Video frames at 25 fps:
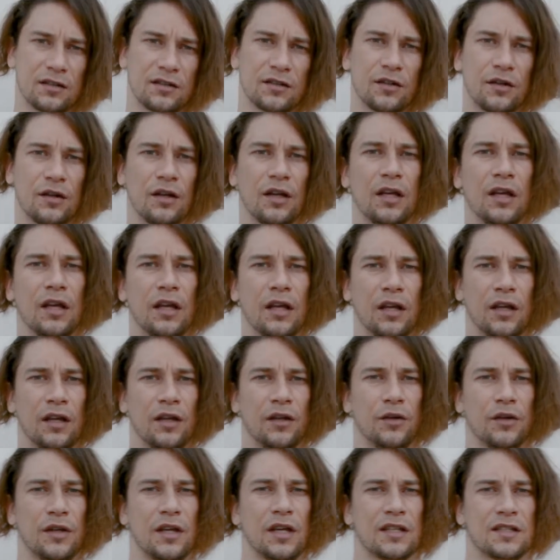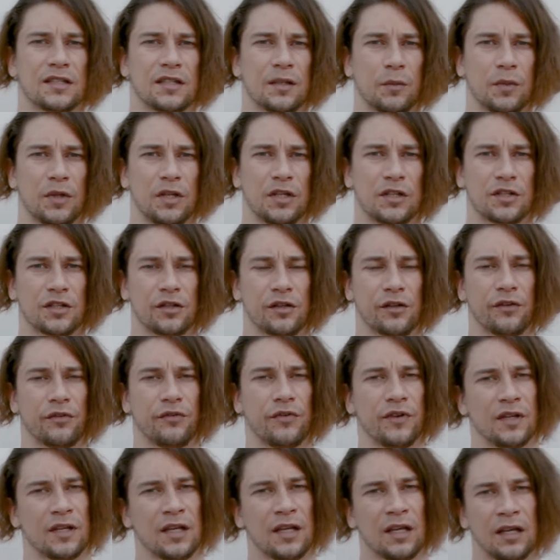So you get some additional
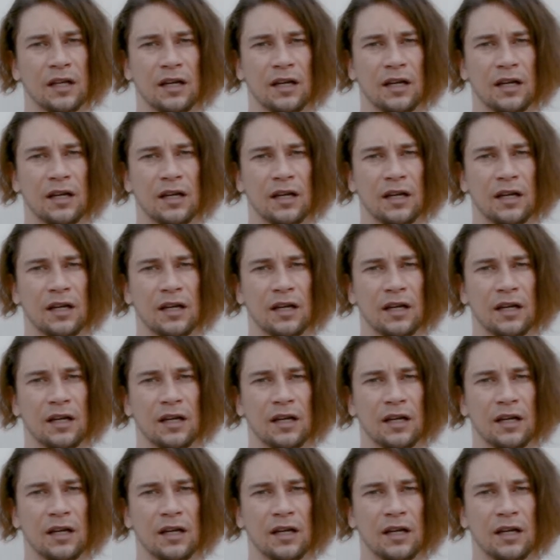fee.